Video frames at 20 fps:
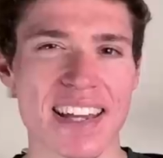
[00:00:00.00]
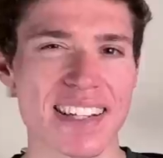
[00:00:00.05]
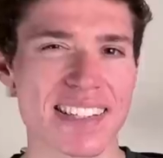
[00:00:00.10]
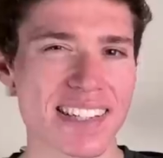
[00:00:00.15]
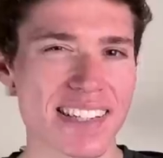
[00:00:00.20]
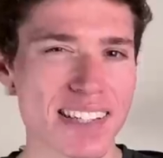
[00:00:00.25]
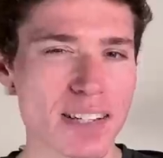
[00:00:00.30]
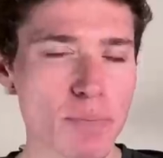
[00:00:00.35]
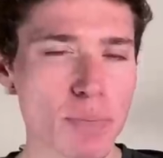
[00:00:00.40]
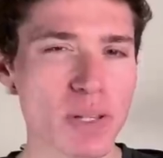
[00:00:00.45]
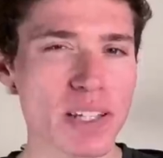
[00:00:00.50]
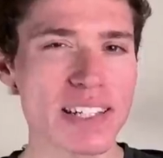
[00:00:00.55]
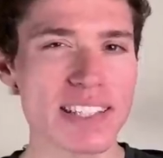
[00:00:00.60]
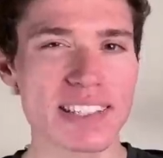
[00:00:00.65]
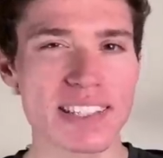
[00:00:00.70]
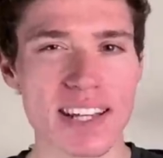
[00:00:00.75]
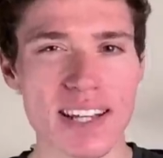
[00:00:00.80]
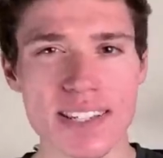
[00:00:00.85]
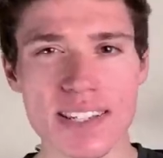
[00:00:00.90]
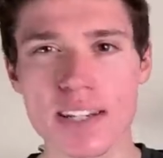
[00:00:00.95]
It simply
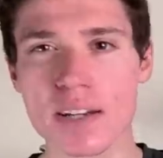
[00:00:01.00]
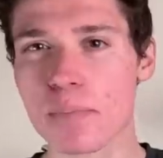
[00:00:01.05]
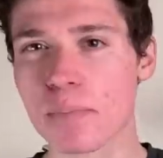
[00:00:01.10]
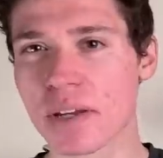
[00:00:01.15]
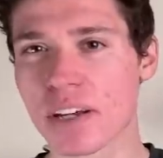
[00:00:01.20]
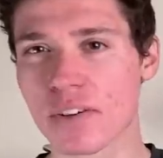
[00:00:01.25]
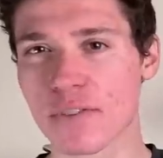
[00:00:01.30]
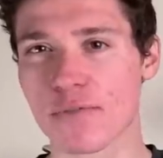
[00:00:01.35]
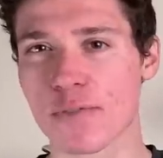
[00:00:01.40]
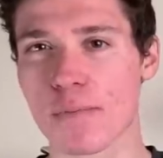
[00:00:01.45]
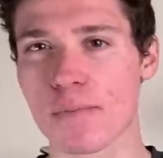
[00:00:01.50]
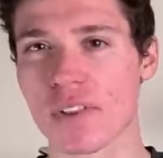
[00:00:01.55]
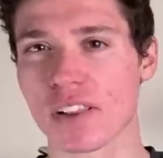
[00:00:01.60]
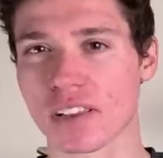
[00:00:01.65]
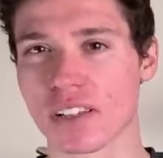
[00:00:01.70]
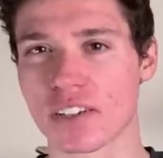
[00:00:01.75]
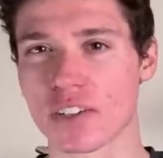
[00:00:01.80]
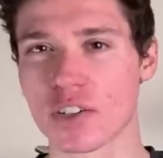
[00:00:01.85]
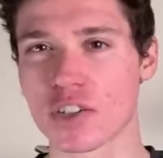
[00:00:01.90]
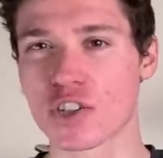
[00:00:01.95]
doesn't appear from the
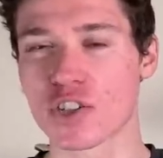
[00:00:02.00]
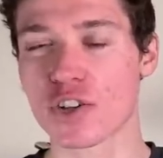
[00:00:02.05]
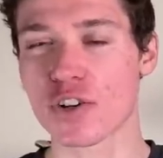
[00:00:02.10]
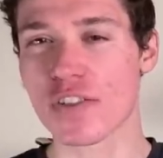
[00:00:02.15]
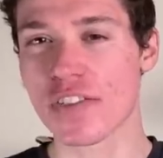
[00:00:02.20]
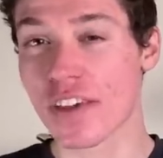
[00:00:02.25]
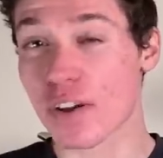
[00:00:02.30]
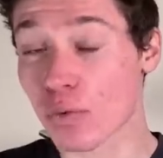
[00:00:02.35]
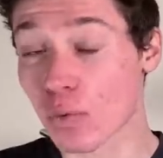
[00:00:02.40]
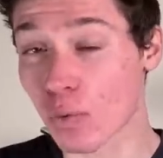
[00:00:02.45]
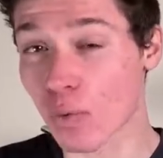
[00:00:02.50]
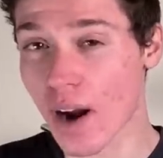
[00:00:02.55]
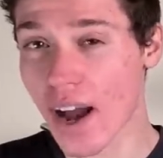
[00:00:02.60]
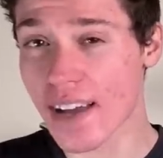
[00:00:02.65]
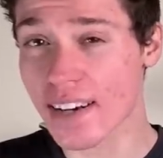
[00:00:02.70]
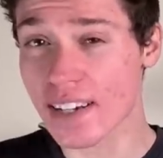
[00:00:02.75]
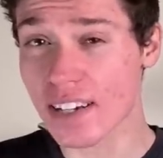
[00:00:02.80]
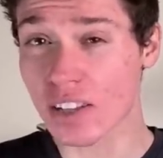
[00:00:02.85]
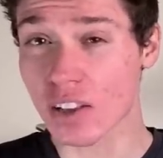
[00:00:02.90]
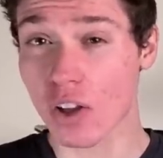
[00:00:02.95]
literature that
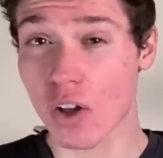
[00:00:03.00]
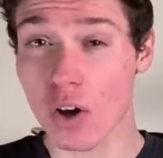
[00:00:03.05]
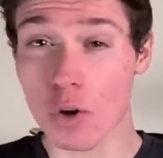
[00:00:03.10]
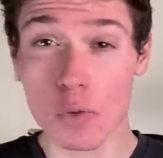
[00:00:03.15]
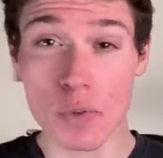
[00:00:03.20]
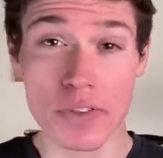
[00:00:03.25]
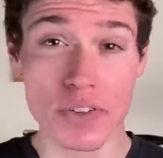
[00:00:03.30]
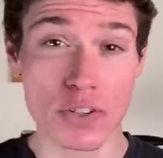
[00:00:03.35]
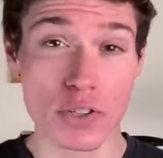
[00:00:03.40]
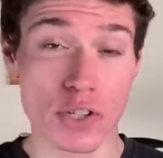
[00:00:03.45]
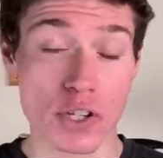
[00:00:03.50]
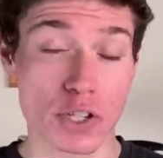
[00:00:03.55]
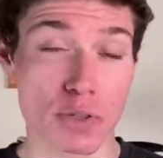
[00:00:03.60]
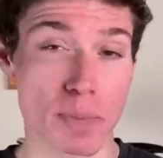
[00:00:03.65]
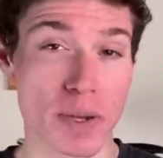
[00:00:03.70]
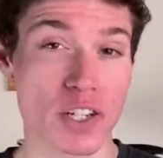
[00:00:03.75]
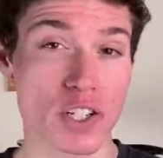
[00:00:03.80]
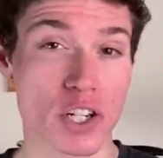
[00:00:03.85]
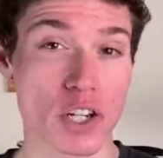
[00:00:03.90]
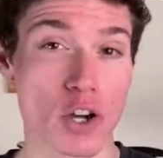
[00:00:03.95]
riding along with your
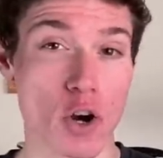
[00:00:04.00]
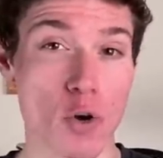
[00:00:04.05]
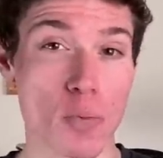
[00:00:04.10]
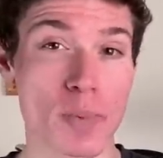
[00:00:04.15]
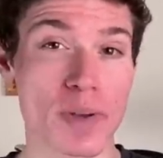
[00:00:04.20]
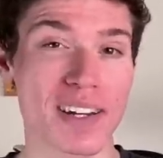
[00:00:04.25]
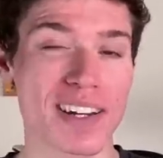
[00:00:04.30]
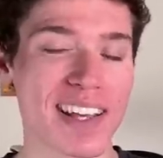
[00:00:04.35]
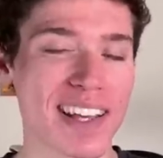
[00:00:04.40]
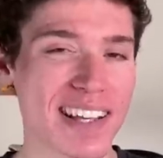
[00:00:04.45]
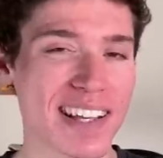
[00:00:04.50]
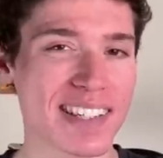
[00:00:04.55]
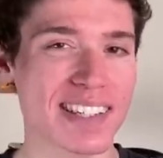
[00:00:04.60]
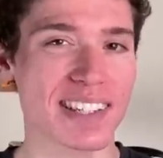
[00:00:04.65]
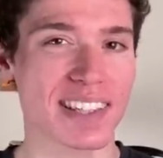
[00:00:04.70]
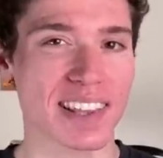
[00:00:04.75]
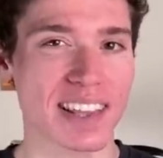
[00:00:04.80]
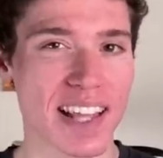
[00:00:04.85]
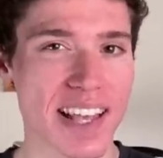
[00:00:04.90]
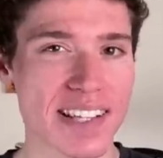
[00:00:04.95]
suspension open is
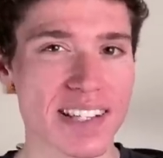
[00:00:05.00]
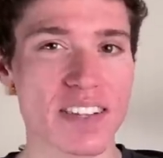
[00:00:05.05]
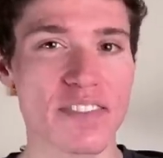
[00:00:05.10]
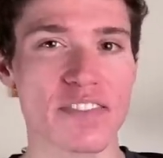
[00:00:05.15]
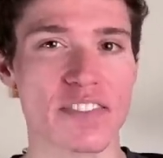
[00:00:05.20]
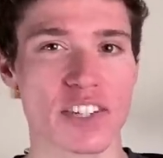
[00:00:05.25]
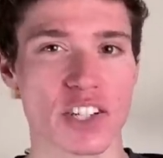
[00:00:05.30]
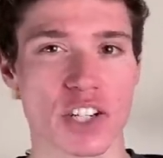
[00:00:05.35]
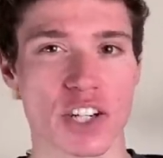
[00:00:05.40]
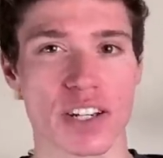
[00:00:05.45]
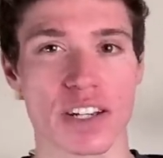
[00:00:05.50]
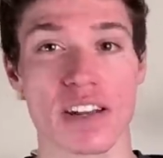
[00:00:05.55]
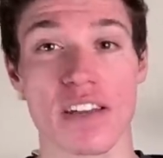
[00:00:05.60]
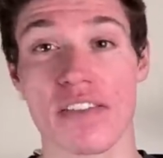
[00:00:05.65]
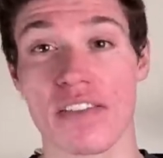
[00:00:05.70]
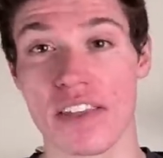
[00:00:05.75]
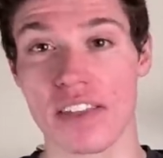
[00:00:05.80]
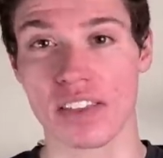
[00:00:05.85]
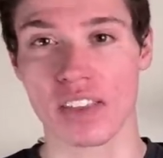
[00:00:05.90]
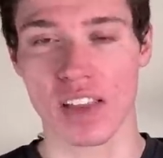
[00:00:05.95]
less efficient
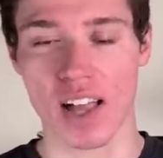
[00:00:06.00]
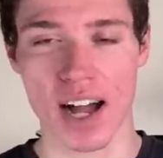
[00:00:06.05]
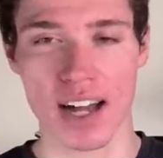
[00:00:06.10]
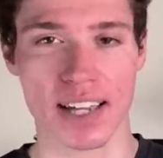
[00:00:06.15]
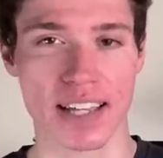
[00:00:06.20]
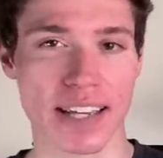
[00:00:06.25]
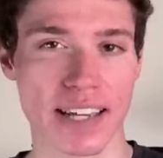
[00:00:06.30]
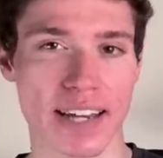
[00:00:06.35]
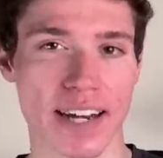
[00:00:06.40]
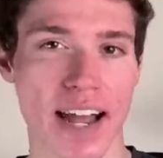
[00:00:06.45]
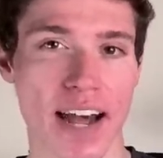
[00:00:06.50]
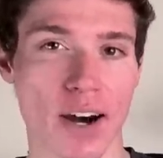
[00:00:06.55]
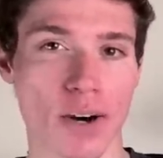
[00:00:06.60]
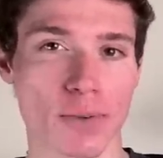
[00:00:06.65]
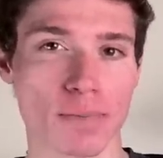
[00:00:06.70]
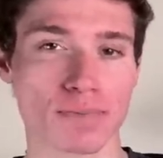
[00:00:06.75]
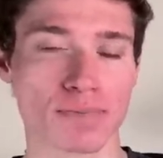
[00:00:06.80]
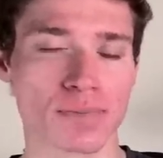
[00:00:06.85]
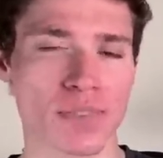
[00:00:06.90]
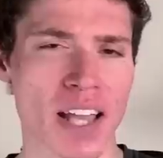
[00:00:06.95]
than locking it out.